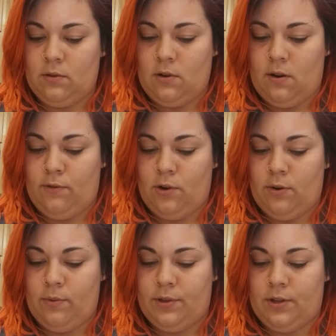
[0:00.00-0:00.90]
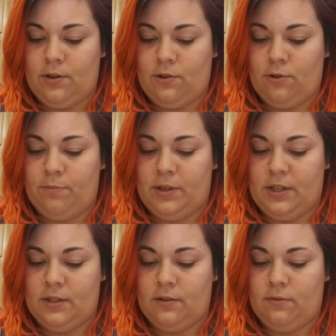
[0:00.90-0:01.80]
Cover it with another
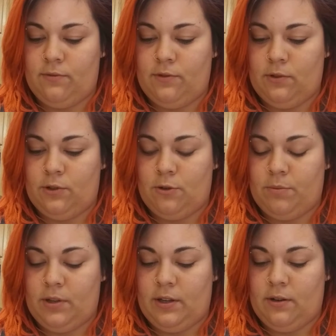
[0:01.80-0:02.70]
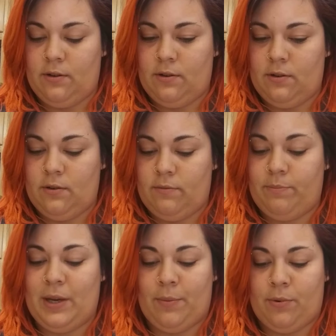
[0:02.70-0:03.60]
piece of filter player
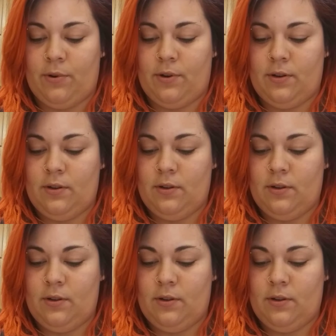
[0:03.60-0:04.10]
paper.